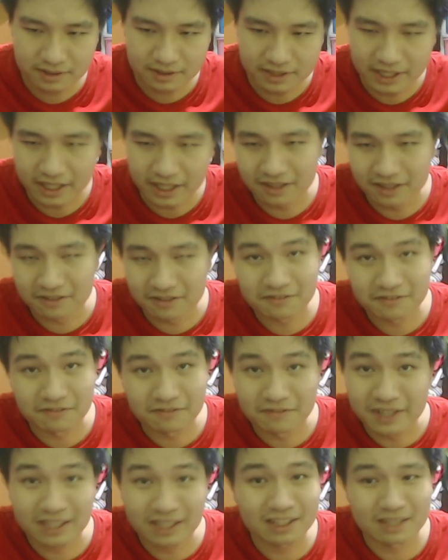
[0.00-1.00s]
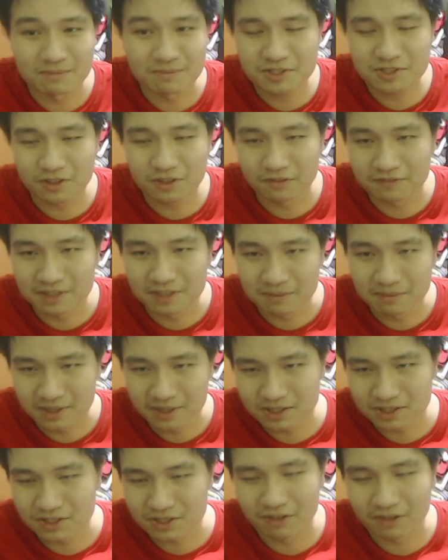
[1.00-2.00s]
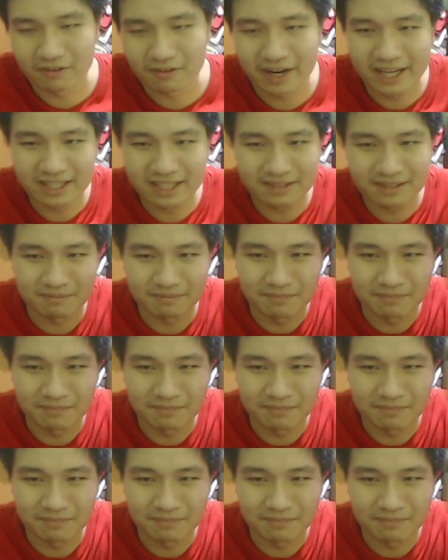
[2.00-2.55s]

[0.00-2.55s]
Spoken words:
They're victims of the murderer, right?